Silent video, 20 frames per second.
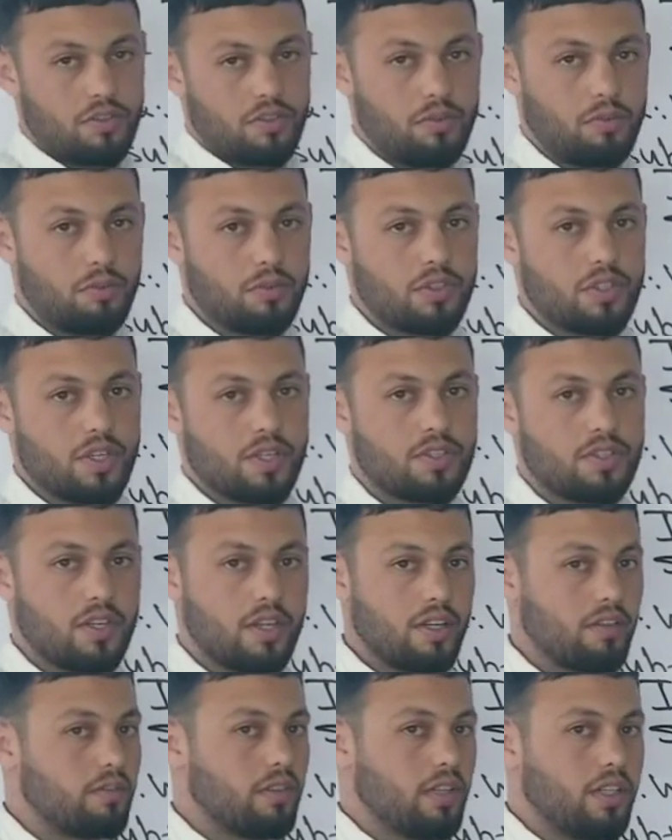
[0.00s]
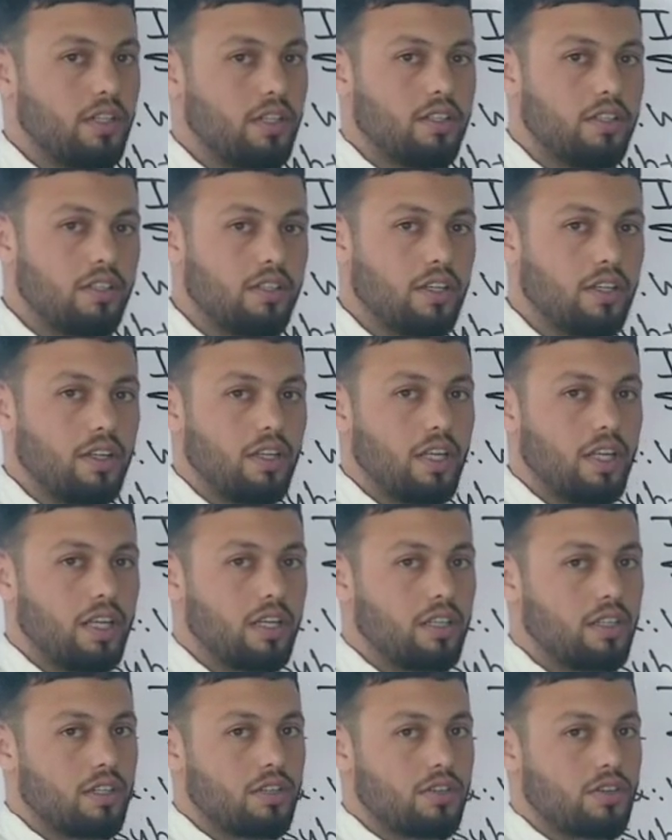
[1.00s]
We just have learned
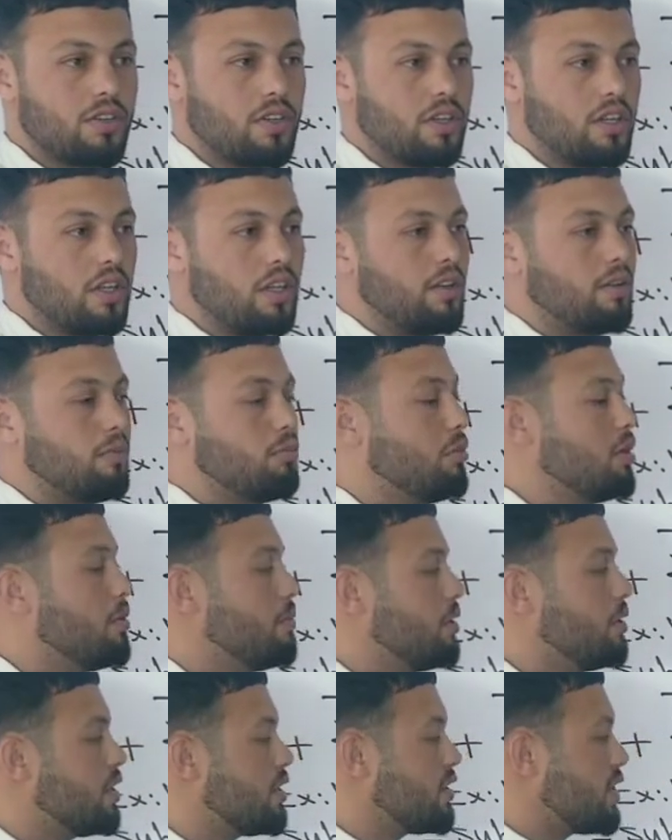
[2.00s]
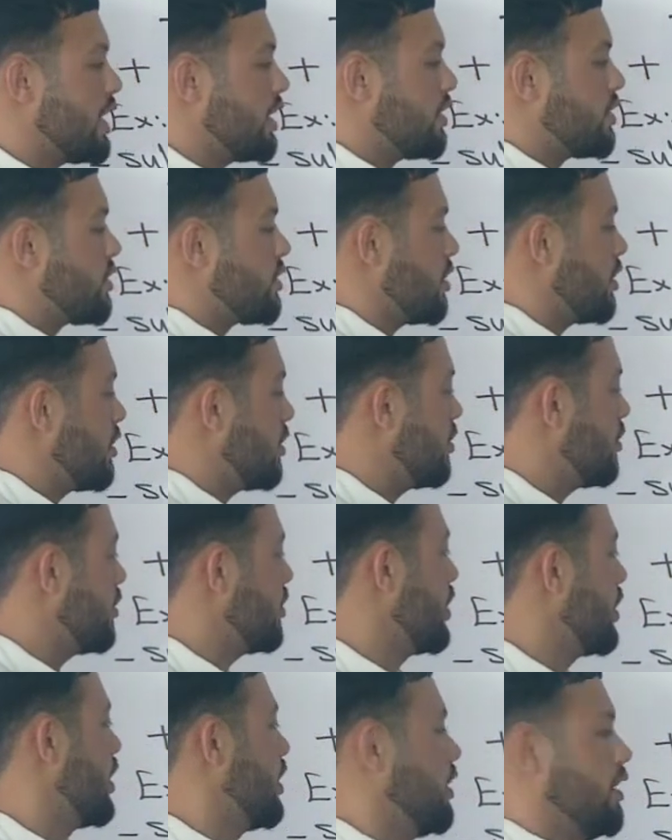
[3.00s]
English. Maybe this action
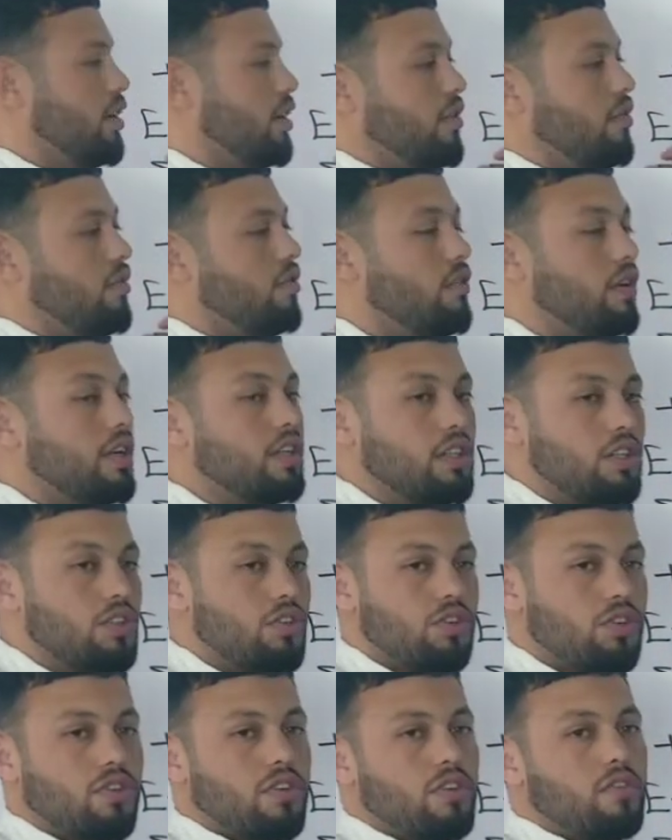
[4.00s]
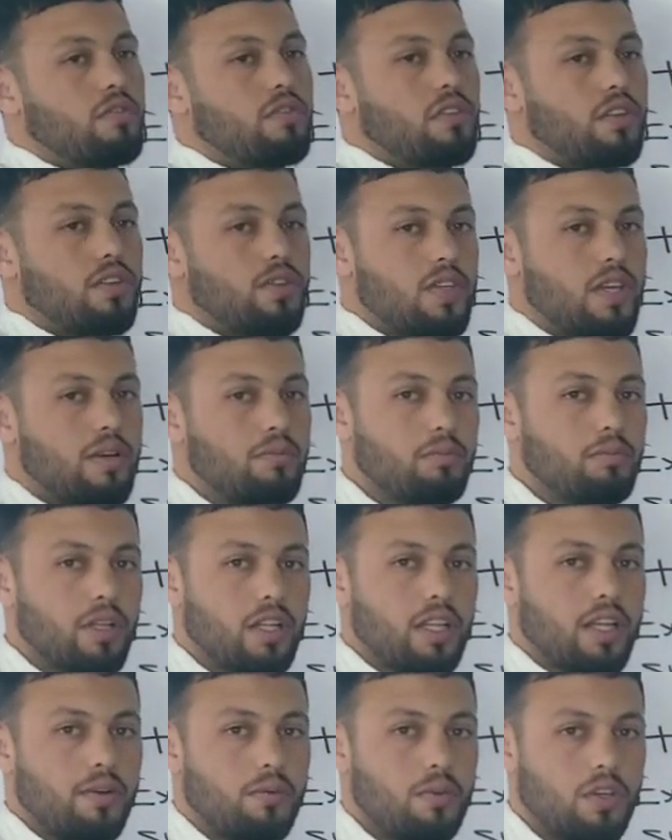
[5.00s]
finished, for example,
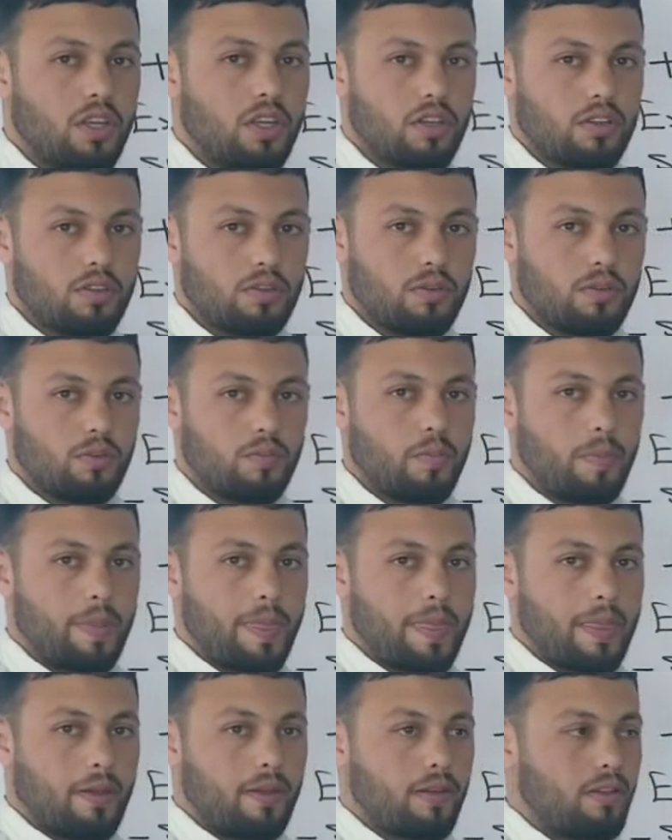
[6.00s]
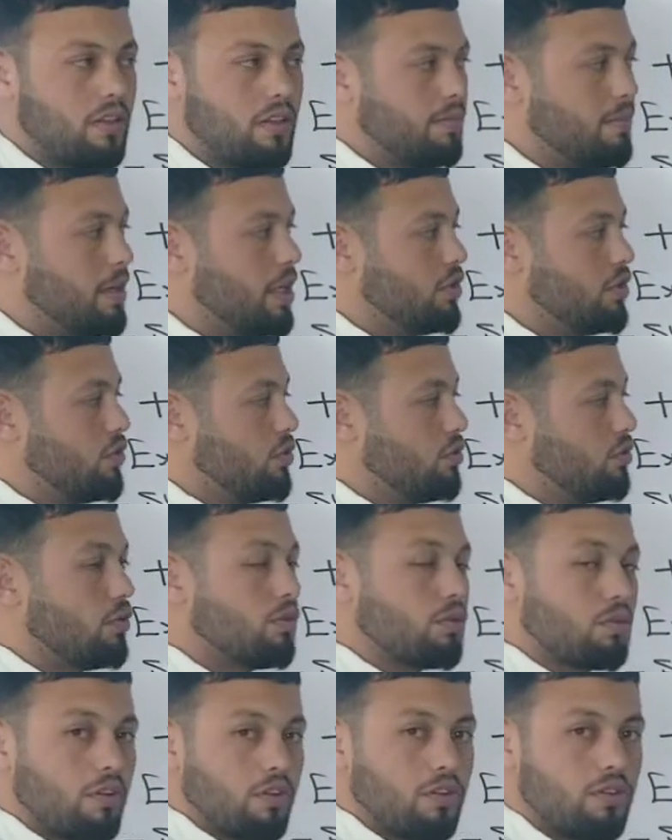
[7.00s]
a week ago, but you don't
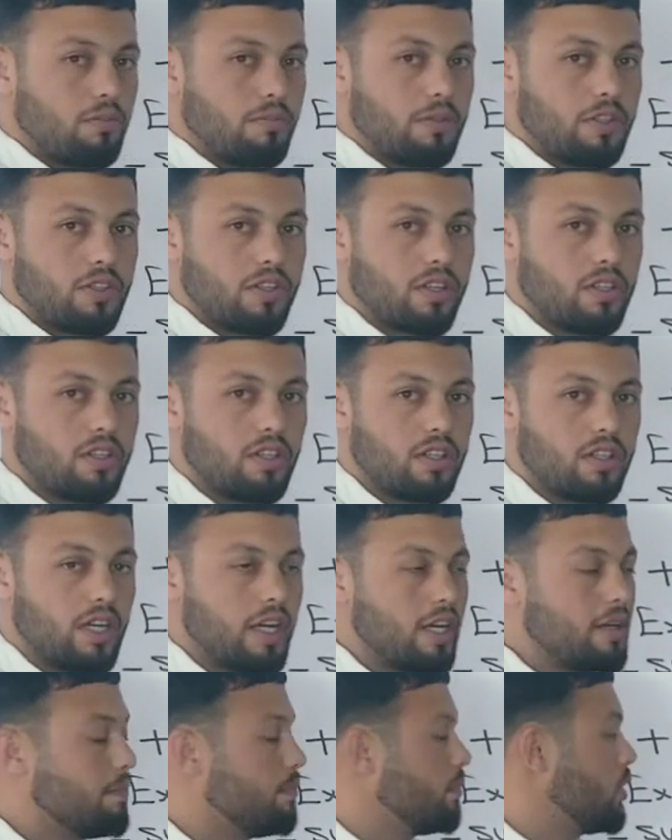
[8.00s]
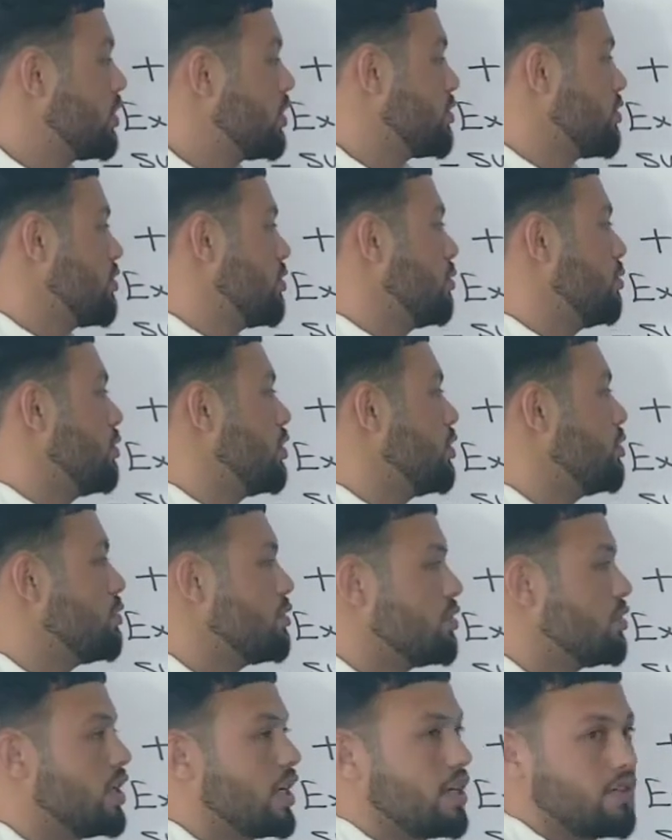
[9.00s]
want to mention the time, so we use
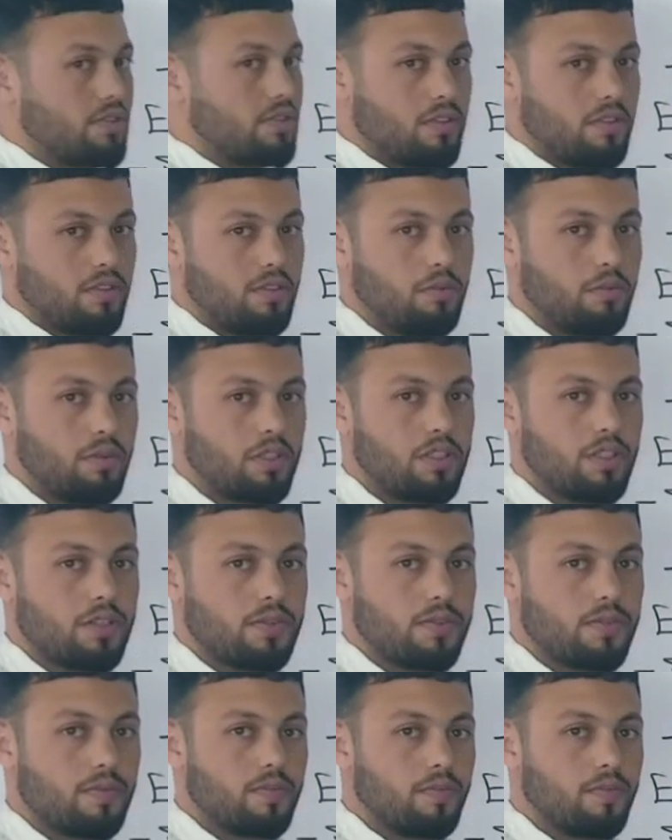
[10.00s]
just with this.